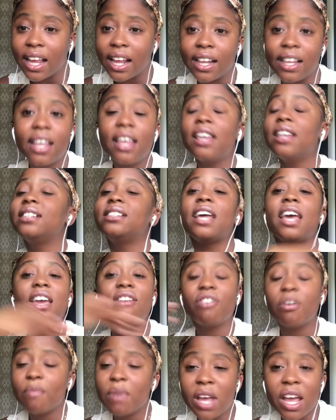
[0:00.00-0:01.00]
it, so every
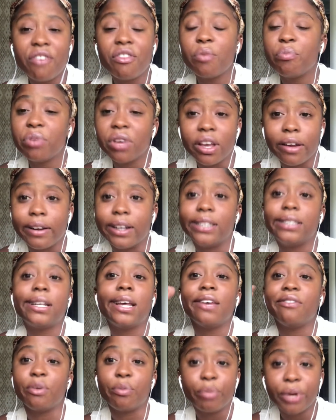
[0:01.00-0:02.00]
parent say
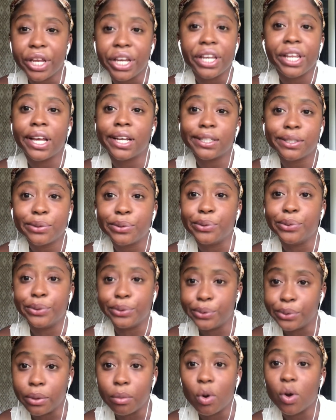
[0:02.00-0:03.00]
every pick me at school
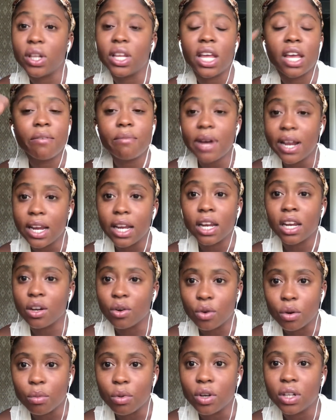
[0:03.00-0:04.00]
know about it, everybody did know
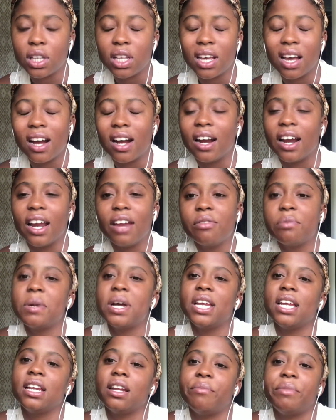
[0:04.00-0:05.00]
about it, or everybody
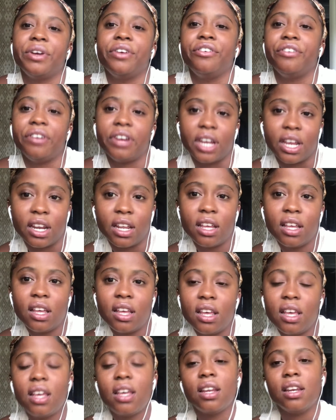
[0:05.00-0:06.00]
in my grade
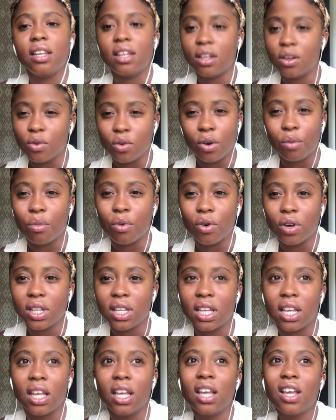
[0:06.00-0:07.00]
did know about
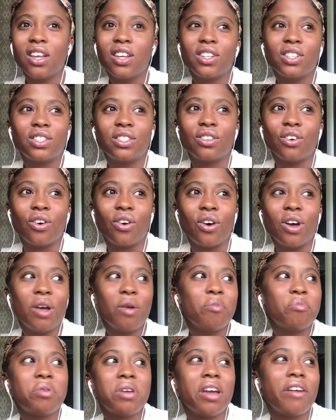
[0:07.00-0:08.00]
it, so
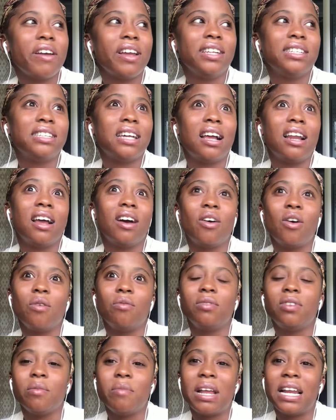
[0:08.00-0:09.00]
parents all come
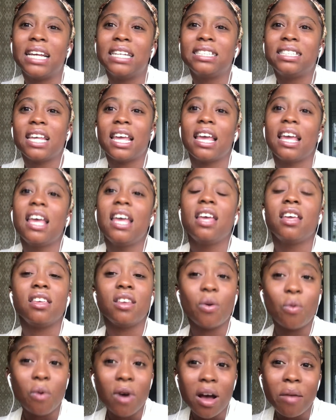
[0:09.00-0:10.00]
to me and I say, you
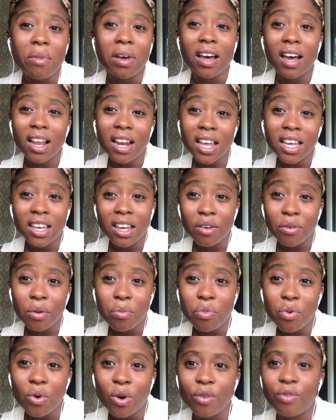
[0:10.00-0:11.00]
want me collect your
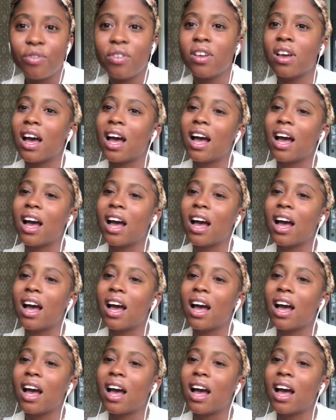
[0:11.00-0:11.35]
report for you?